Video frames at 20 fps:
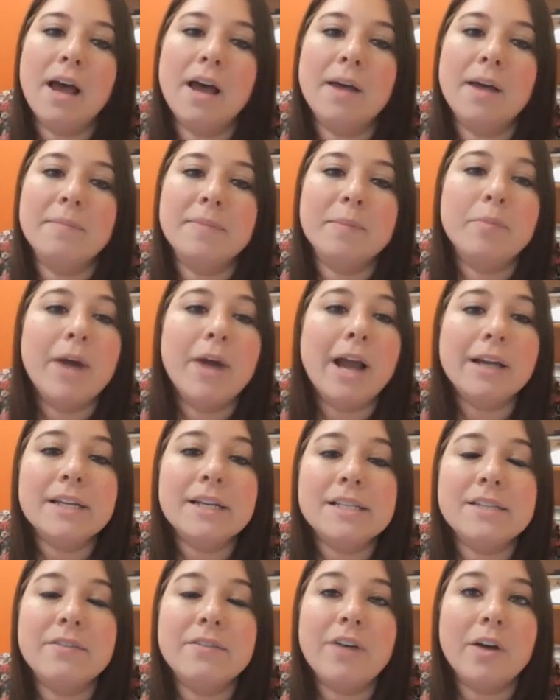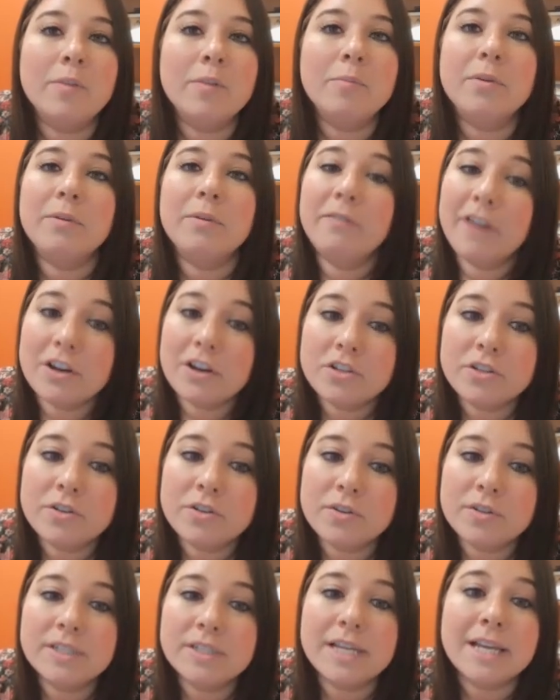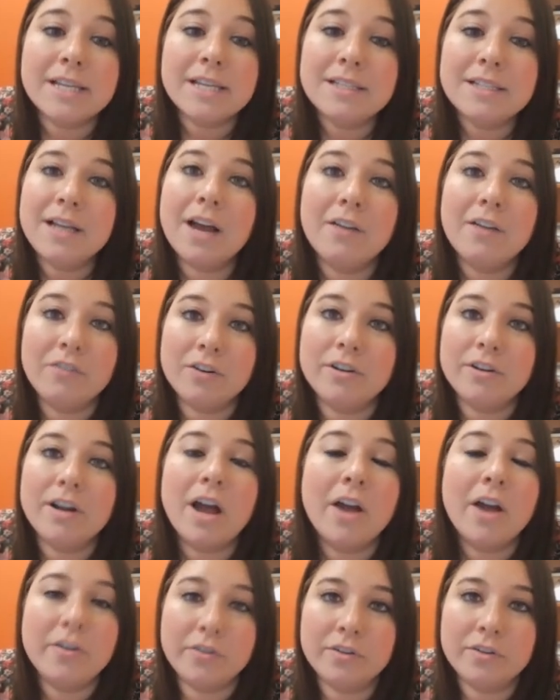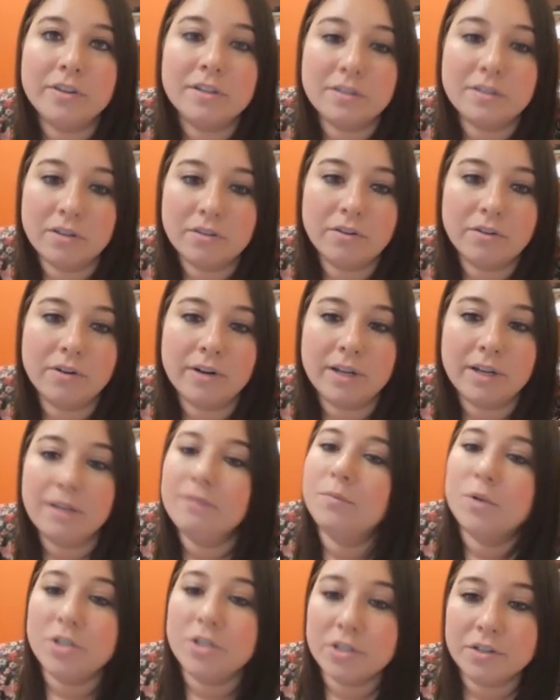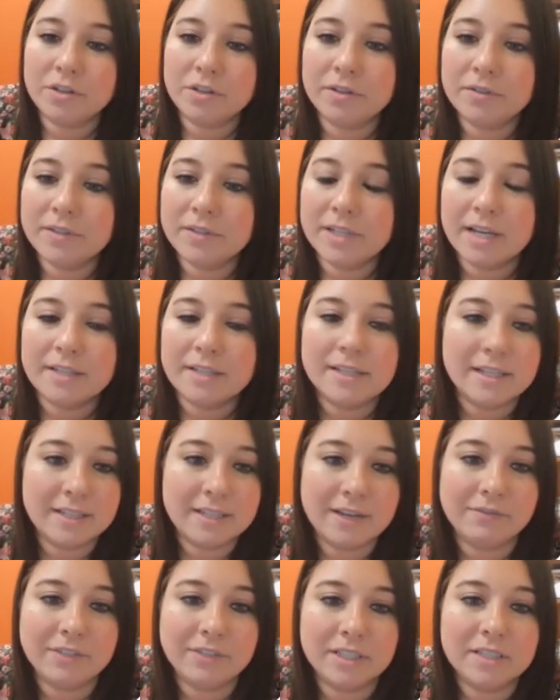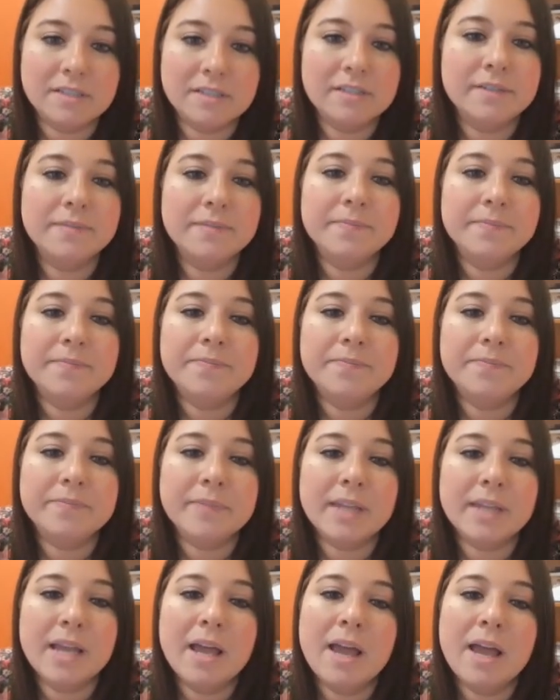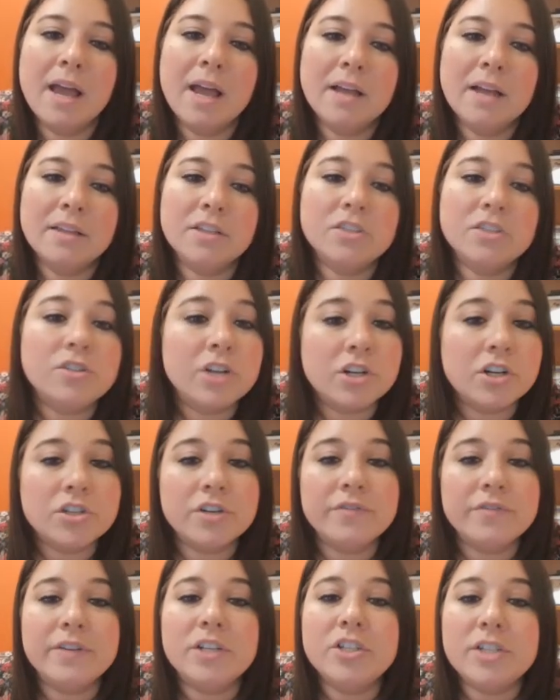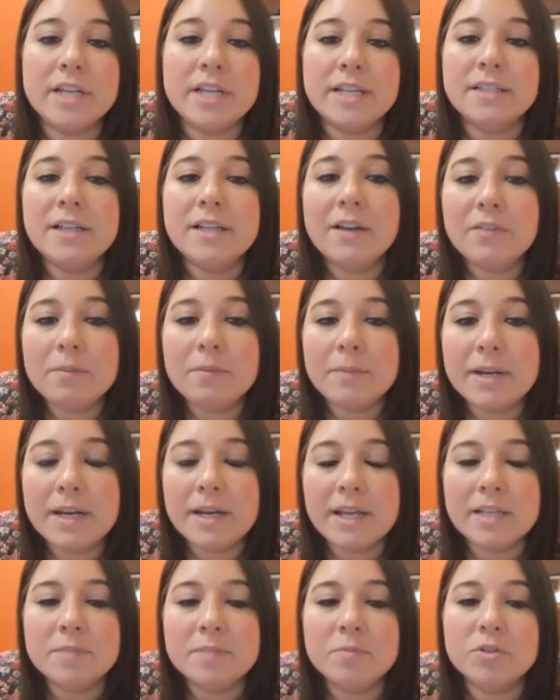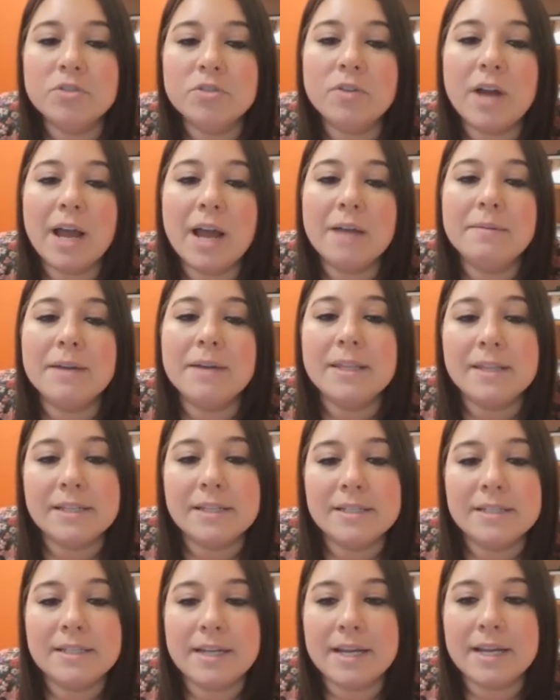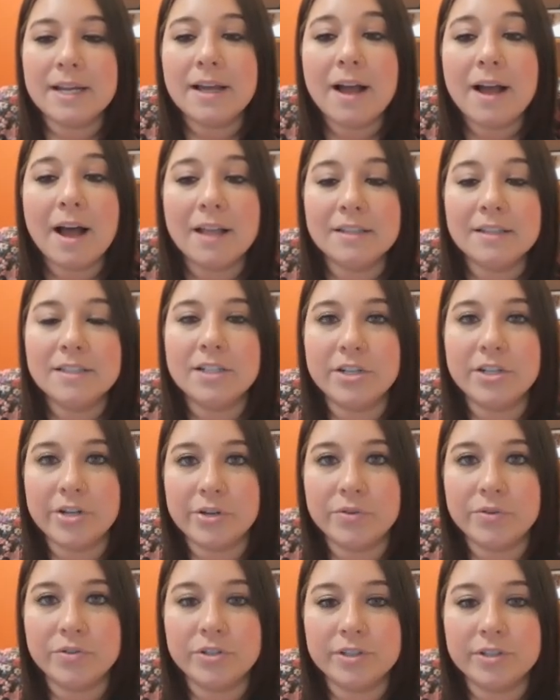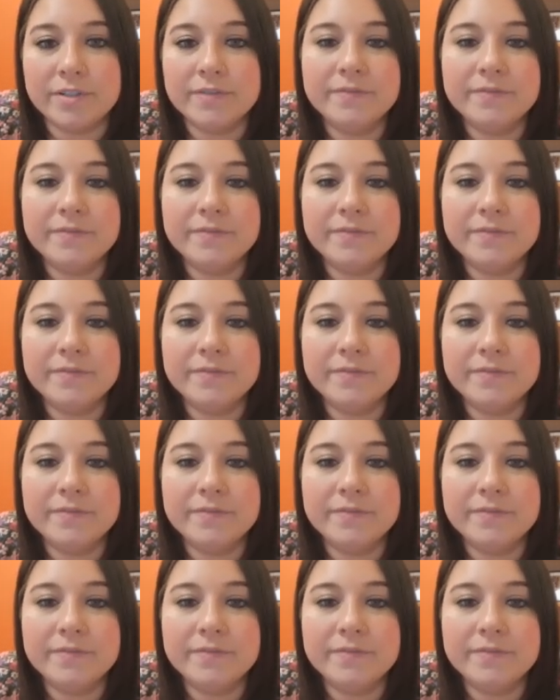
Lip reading: The practice of health professionals is governed under this authority, which includes us as EFTAs. The structure of each state's government is prescribed in the state constitution.